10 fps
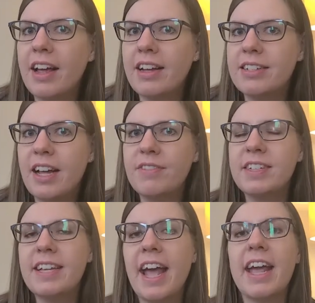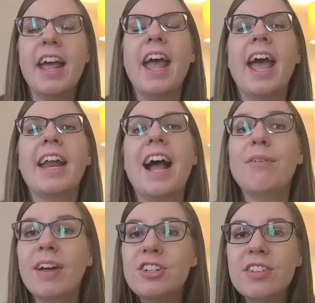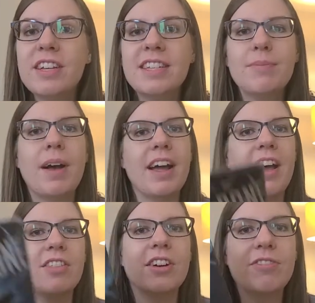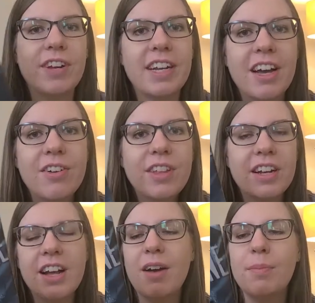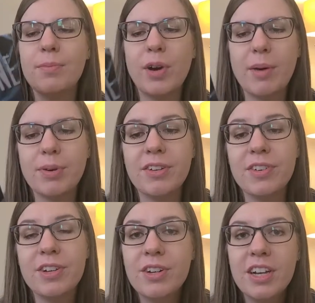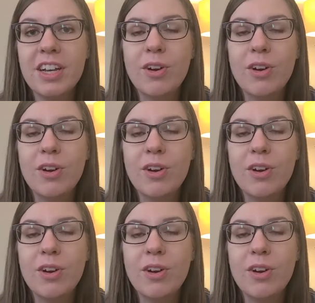It's tough to say. And I read you this in my other video that where I previewed